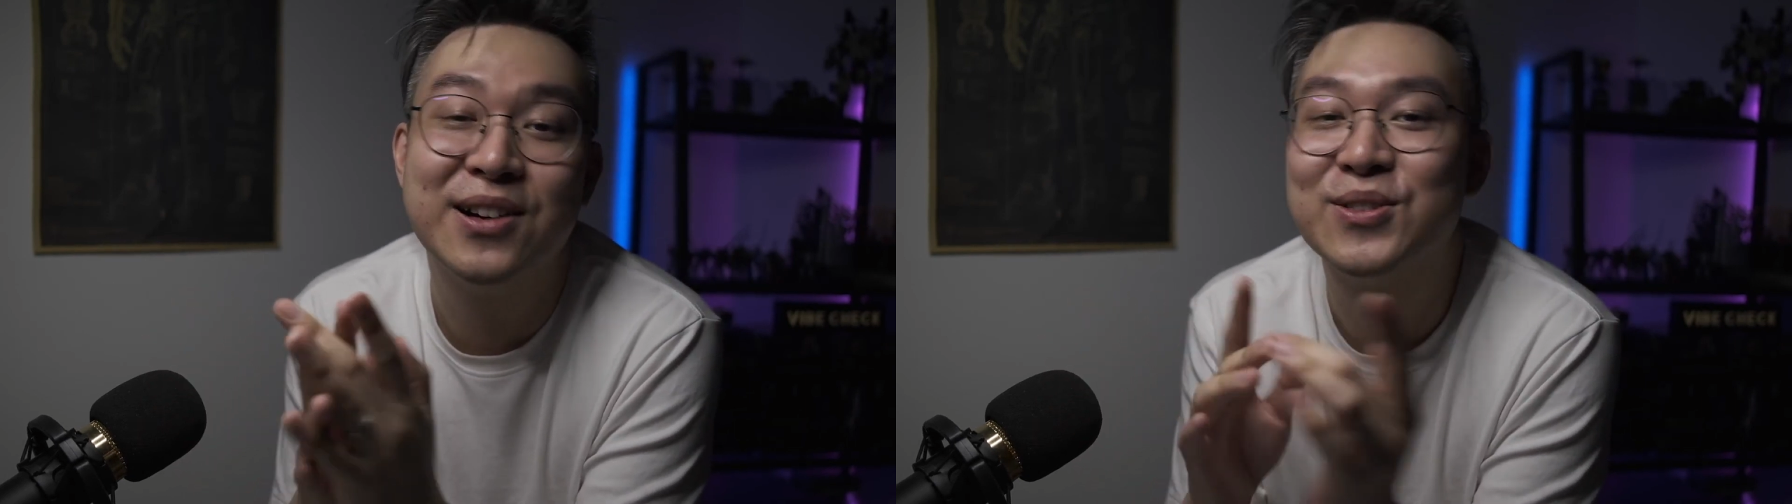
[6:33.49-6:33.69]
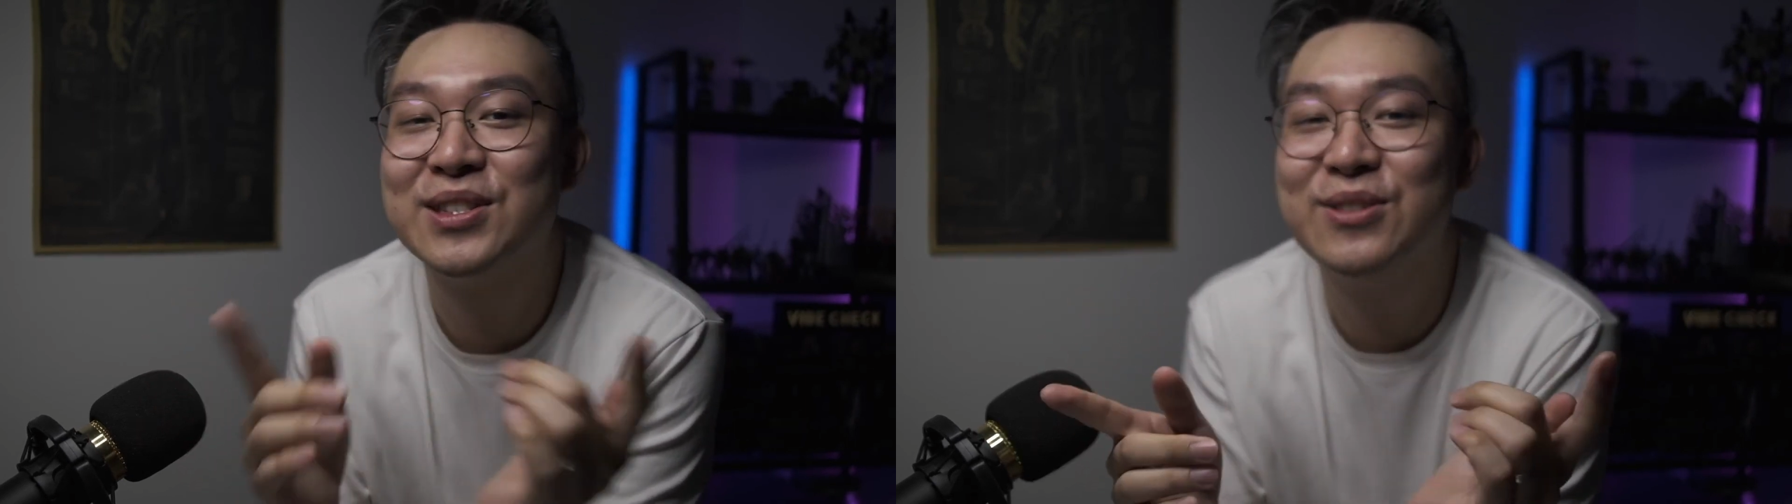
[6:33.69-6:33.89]

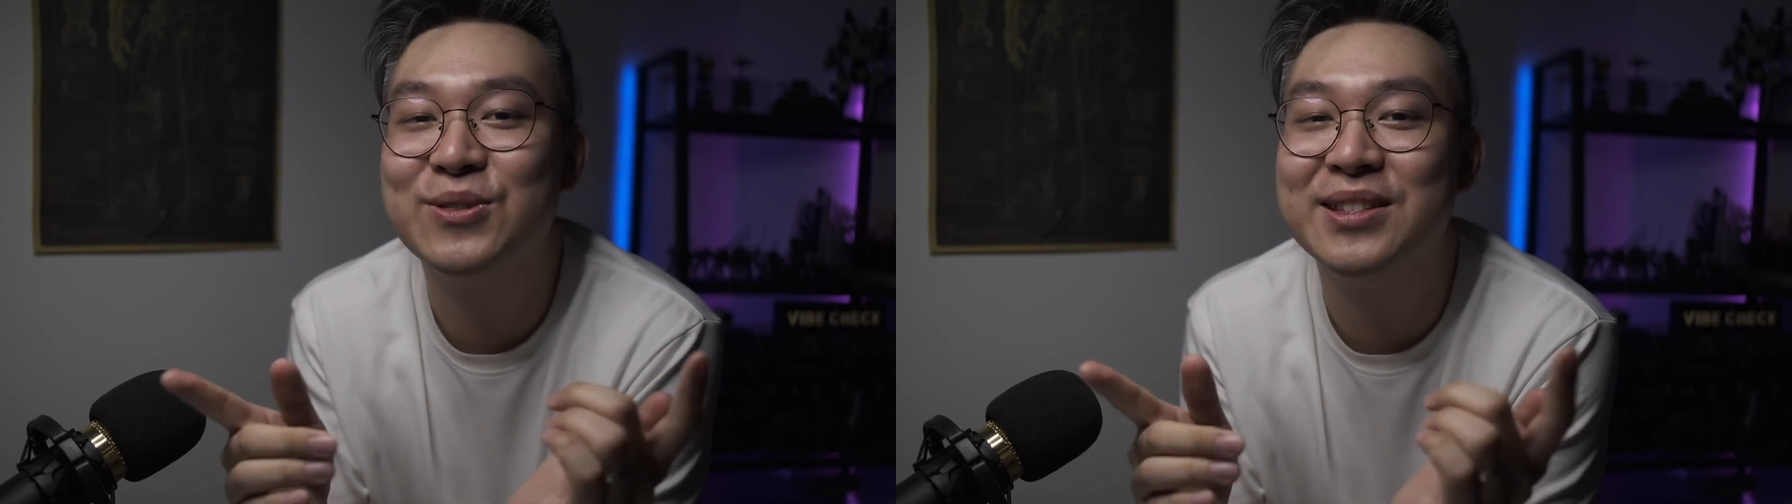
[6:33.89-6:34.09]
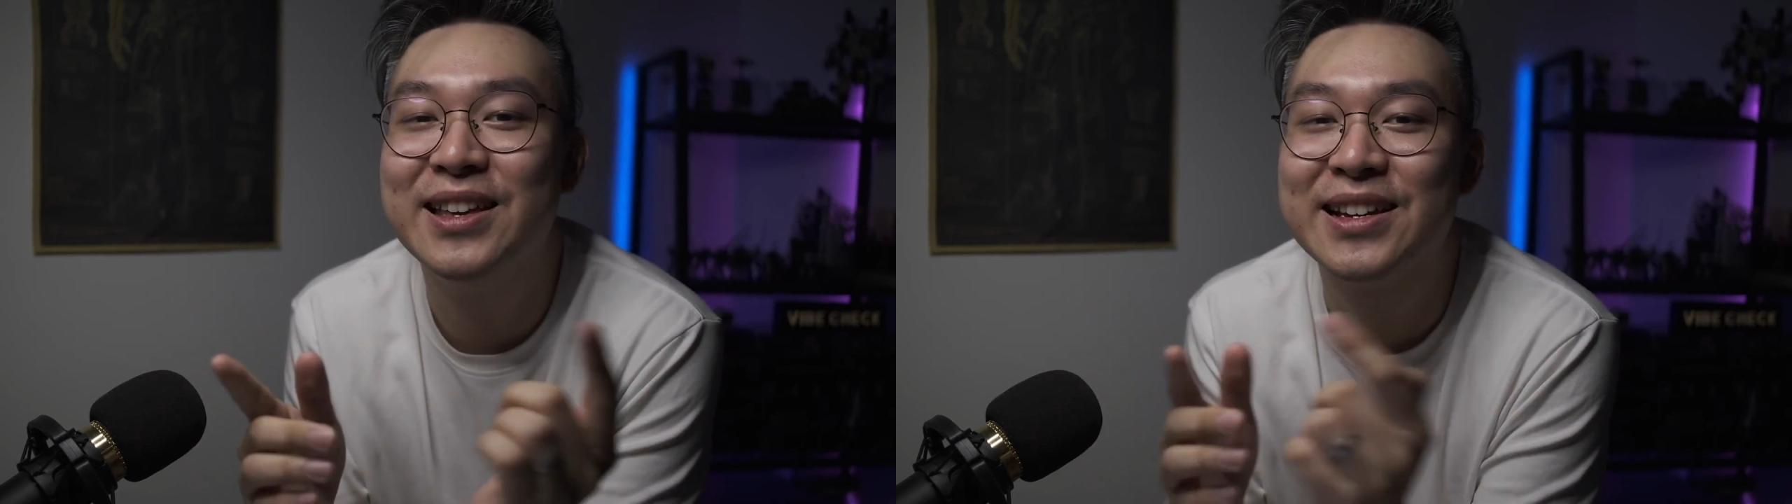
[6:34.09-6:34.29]
I'll see you
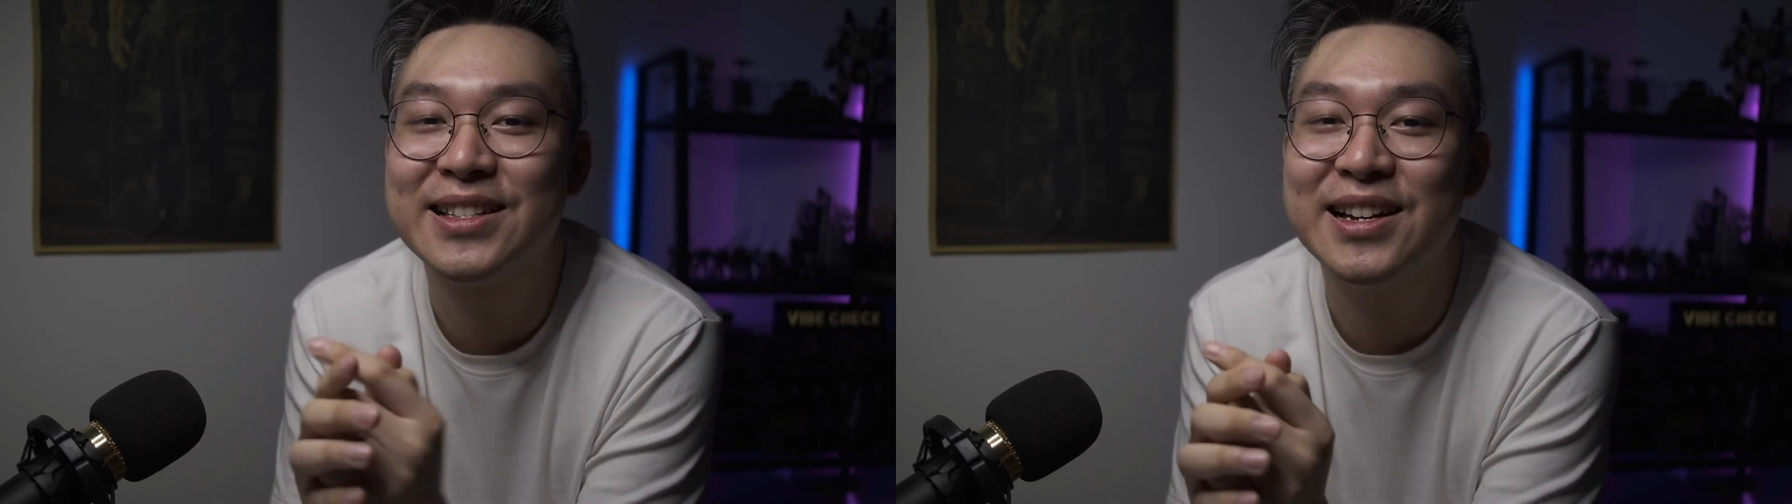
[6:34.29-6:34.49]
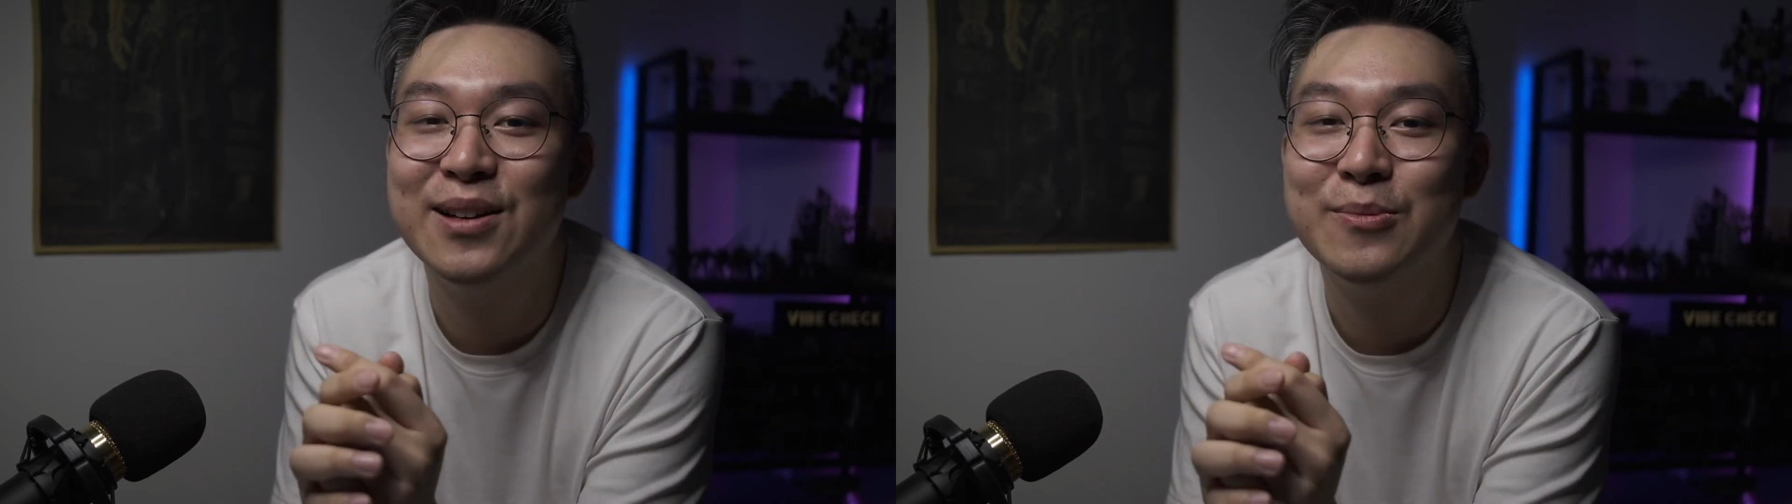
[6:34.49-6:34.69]
the
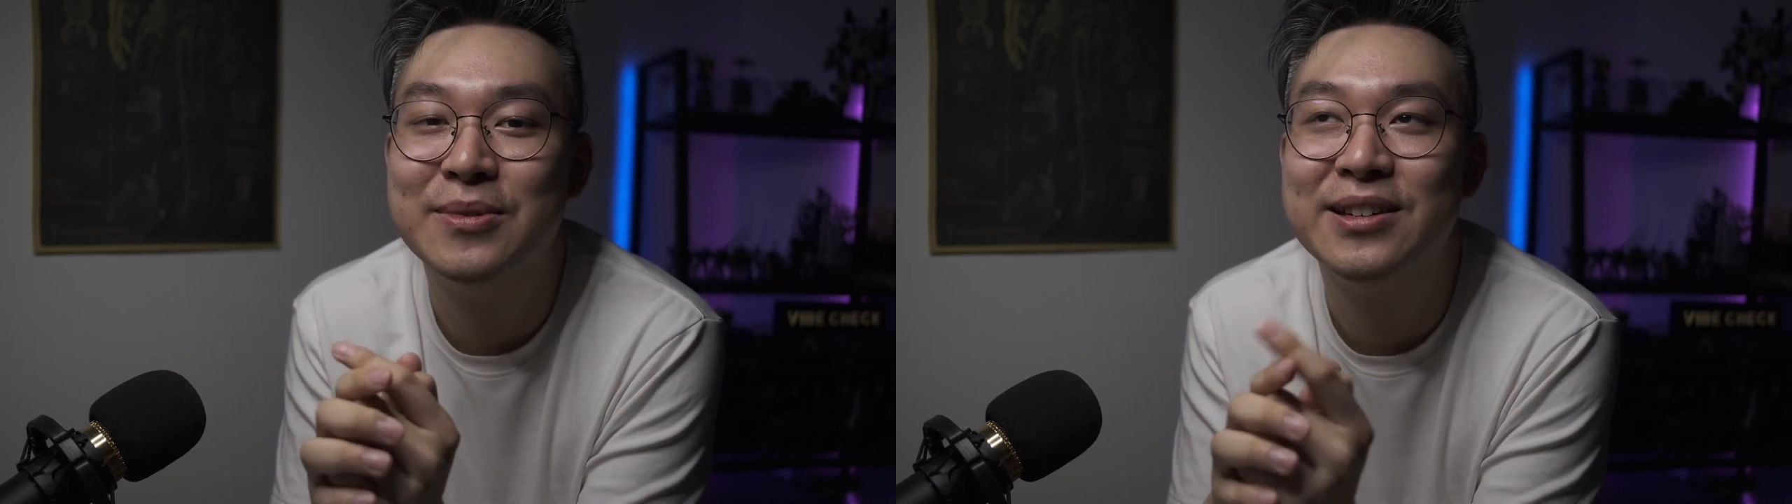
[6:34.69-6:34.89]
next time,